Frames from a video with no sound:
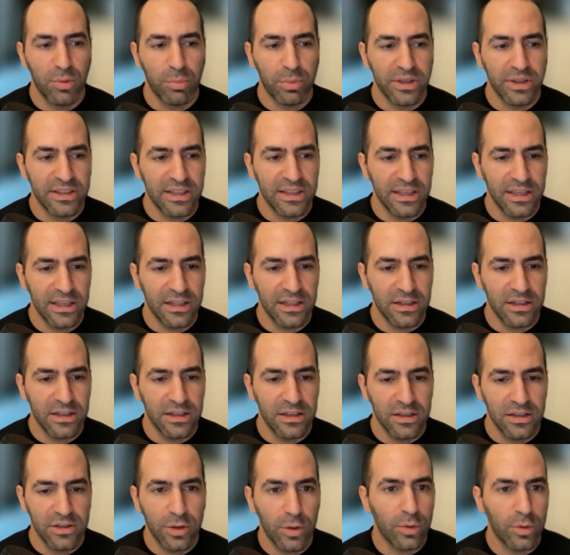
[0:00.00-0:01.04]
But then
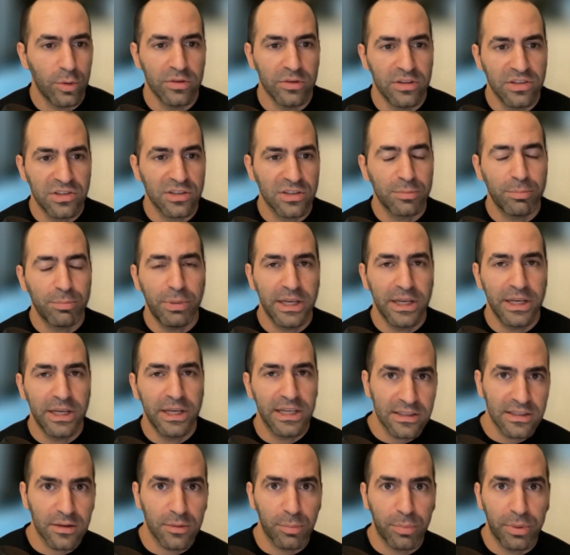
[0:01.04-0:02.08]
no, they just
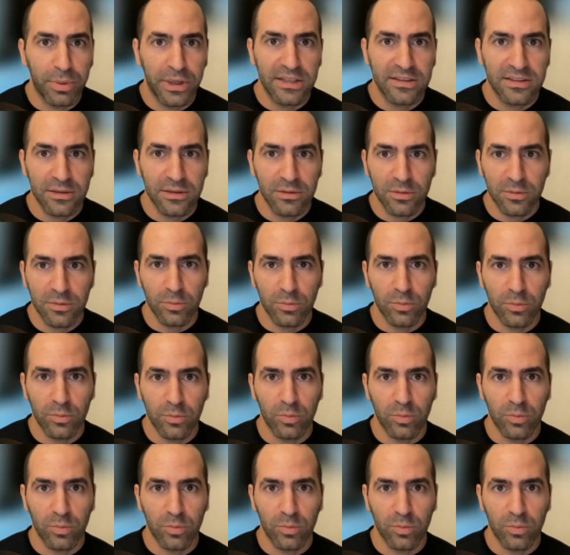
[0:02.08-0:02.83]
picked the